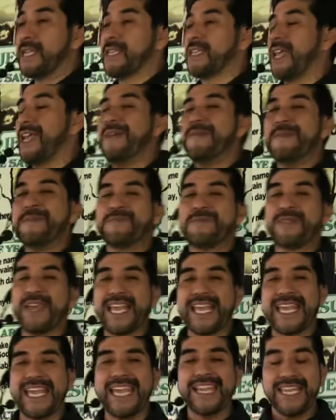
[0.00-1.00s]
See, the
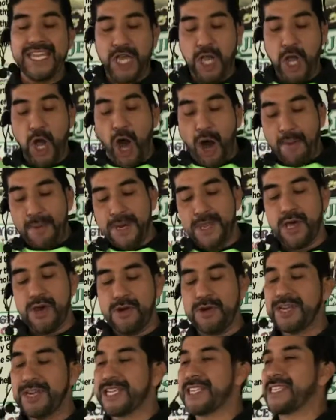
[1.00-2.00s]
king, the
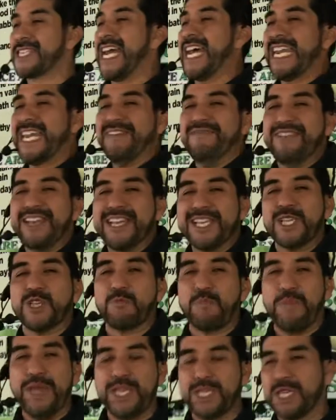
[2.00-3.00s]
governor, started giving a
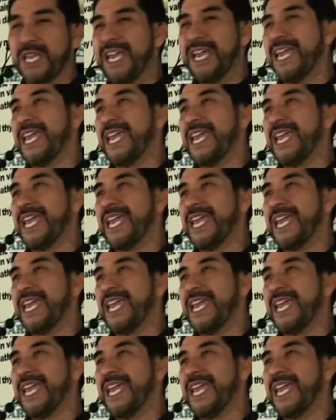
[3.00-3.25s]
speech.